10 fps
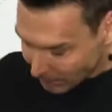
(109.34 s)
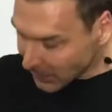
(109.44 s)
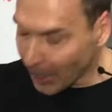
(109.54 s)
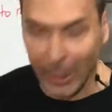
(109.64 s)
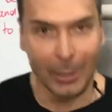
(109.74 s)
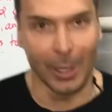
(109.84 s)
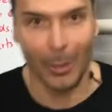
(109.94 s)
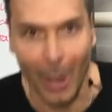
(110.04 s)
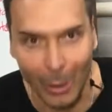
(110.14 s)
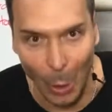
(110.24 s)
I mean,
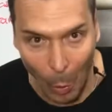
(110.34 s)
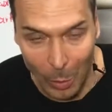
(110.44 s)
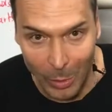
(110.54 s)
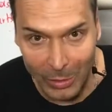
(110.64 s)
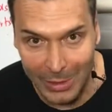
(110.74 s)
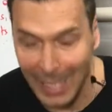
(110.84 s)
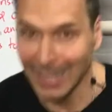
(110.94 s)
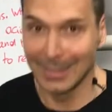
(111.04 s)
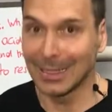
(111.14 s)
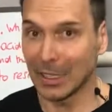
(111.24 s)
come on, hormones?
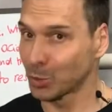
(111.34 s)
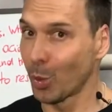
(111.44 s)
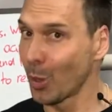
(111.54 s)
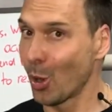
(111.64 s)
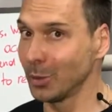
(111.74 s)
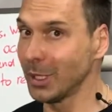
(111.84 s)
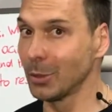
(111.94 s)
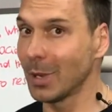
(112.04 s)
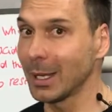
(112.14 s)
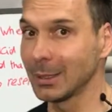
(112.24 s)
That's what we all need,
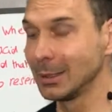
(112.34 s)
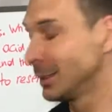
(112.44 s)
right?